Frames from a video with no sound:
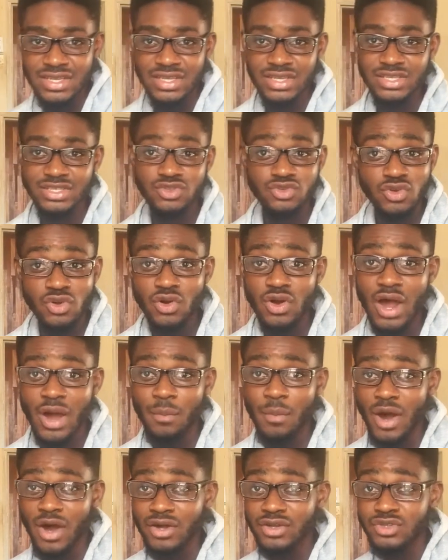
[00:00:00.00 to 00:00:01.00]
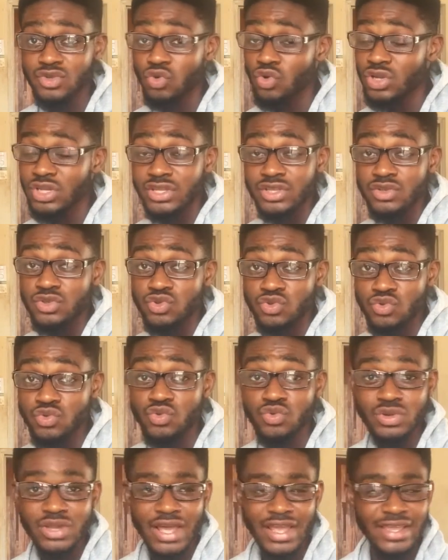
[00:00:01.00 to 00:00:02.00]
It's not about only
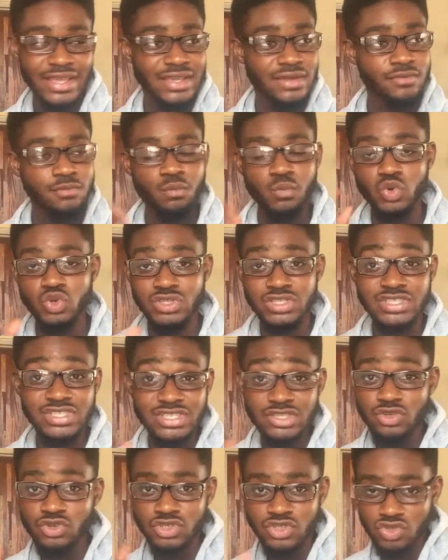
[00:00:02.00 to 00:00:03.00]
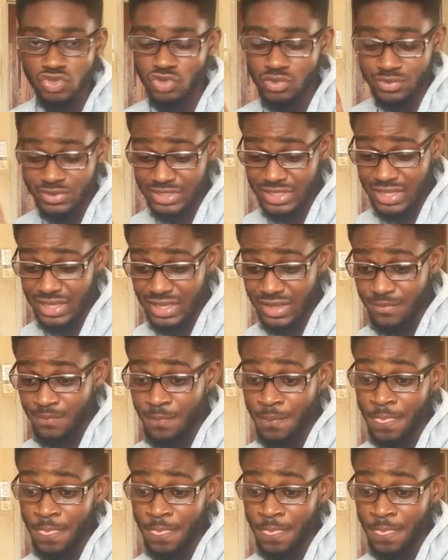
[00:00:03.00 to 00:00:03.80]
you like posting your jobs there